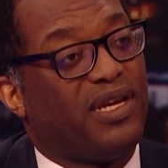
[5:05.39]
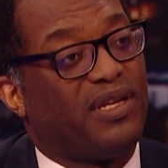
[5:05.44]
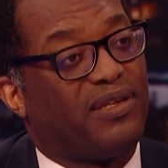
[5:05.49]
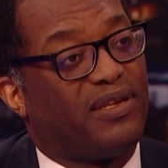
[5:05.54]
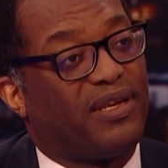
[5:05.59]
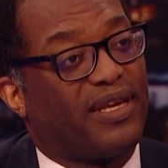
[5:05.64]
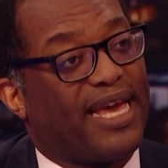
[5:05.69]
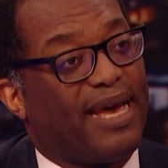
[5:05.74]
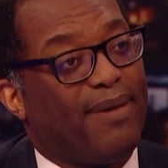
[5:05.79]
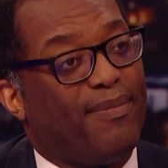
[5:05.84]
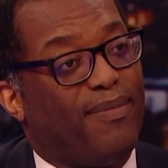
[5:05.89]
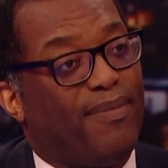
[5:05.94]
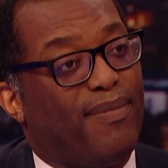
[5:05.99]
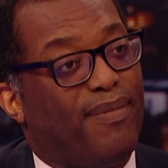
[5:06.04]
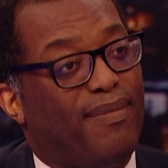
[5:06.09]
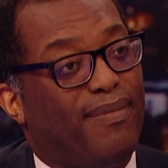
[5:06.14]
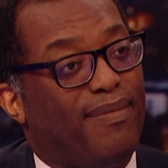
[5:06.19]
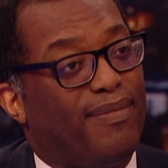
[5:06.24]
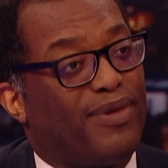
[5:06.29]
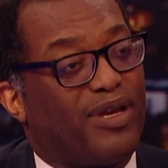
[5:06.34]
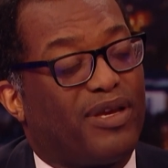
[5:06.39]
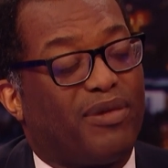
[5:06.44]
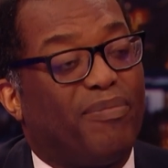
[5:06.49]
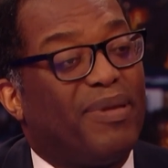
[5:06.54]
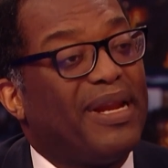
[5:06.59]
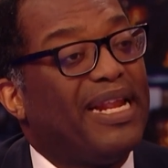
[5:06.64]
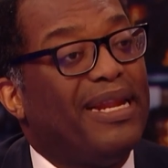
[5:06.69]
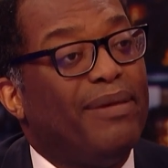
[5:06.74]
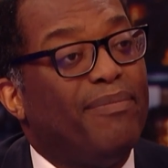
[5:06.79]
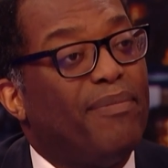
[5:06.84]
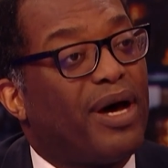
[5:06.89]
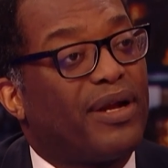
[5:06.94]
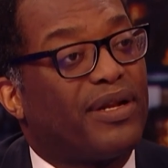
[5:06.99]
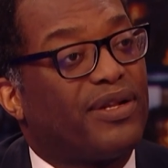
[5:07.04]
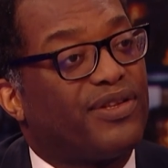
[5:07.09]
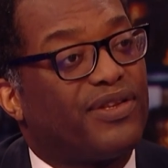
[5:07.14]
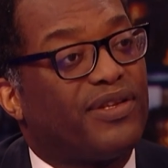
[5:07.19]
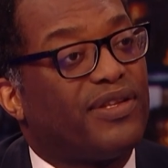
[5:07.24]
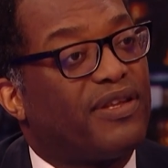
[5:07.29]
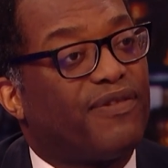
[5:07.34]
to get completely
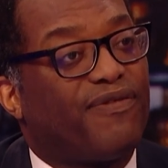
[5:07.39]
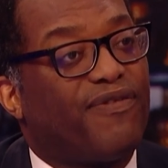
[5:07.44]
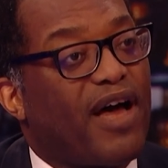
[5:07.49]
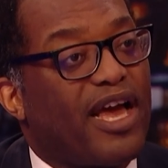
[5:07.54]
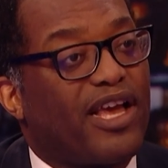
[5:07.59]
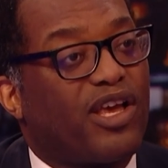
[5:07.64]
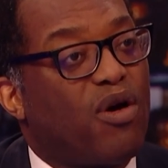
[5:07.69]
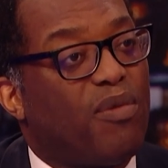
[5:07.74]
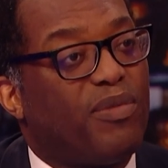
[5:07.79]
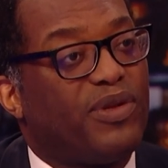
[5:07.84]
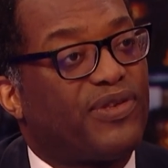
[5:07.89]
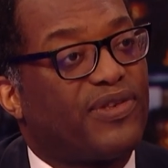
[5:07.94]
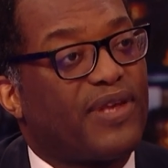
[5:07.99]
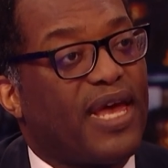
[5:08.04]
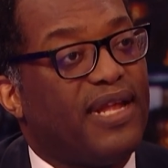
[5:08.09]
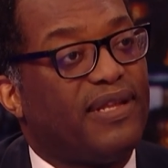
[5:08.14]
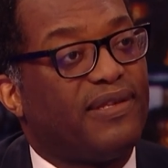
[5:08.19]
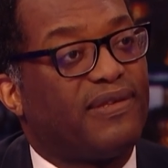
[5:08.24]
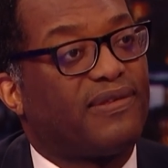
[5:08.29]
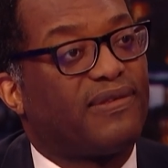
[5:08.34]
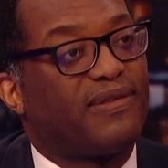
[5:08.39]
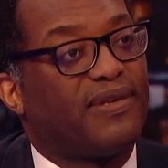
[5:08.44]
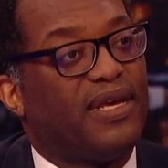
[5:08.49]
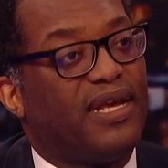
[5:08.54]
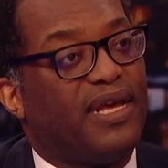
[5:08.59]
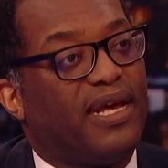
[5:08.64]
muddled and defy common sense.